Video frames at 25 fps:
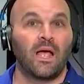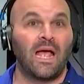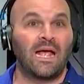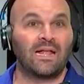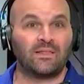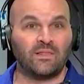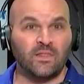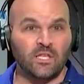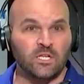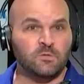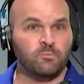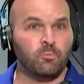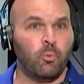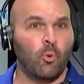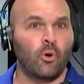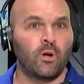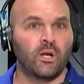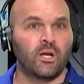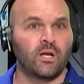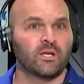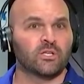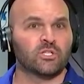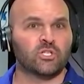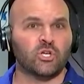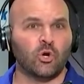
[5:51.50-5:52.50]
At this
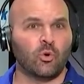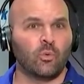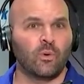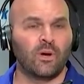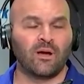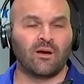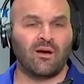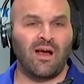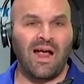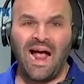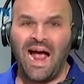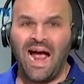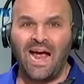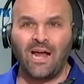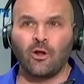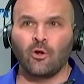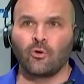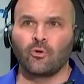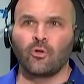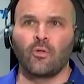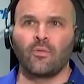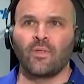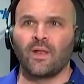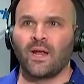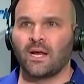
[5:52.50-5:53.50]
point in his career, I don't know